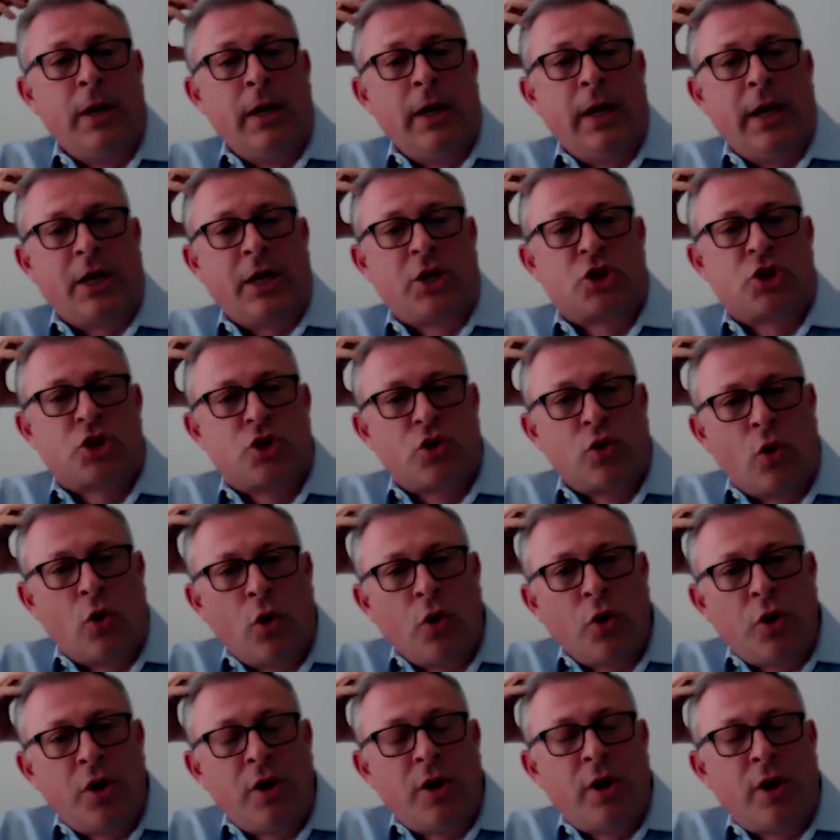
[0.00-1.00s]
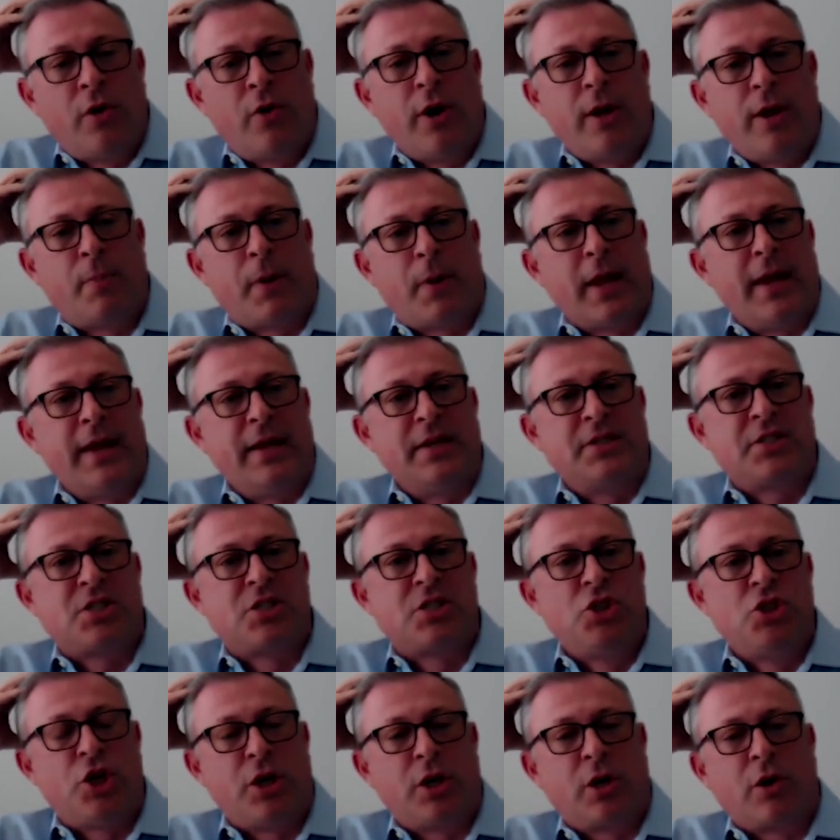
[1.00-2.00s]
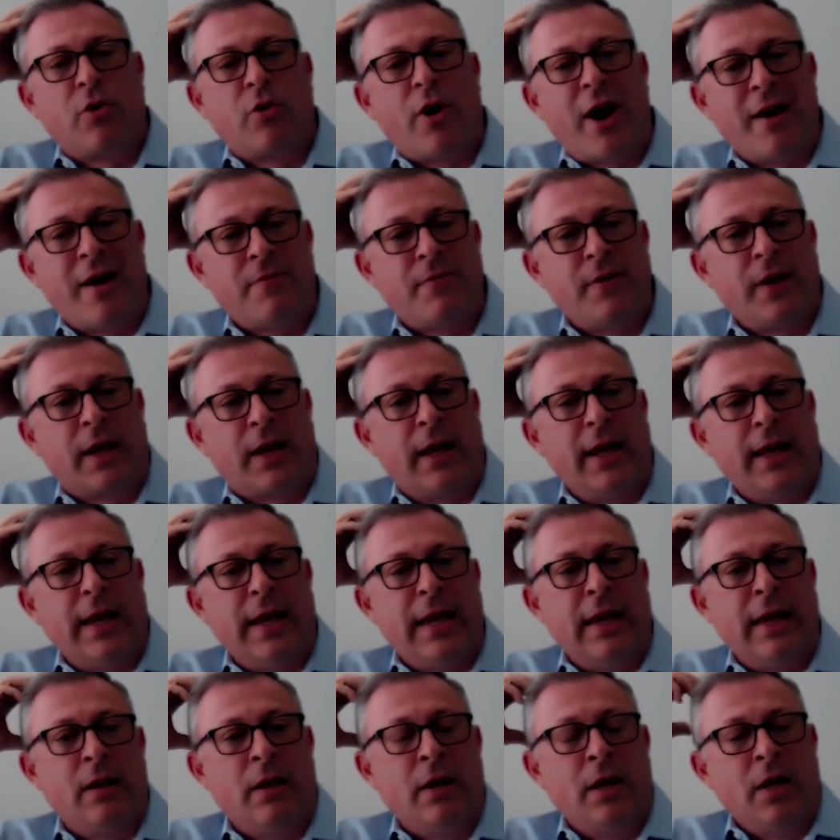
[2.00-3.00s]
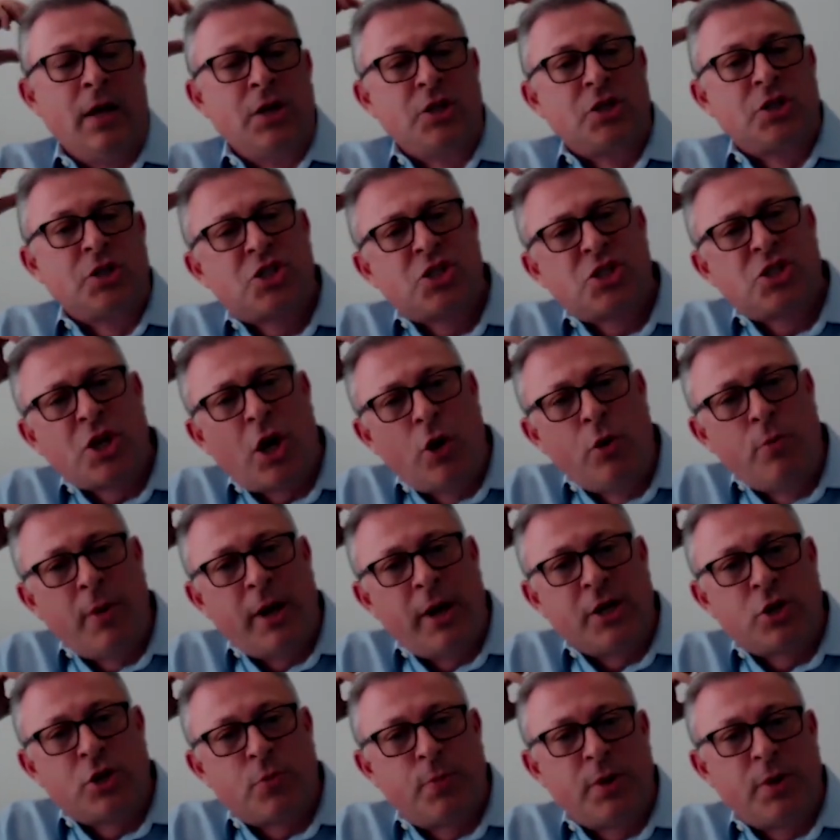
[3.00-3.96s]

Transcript: extraordinary place geographically, so much